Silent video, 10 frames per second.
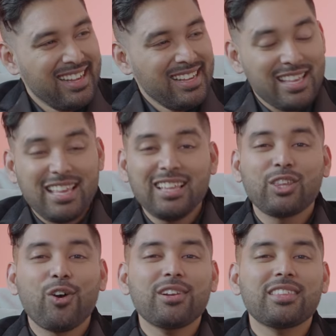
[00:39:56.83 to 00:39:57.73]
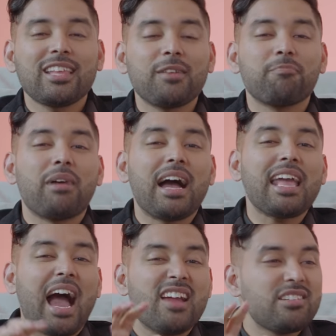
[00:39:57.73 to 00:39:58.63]
He thought that
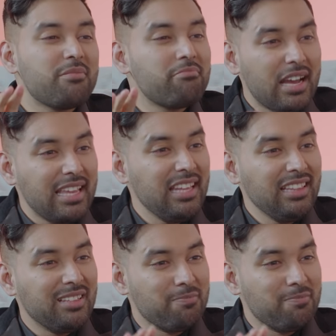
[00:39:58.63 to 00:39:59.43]
by undermining the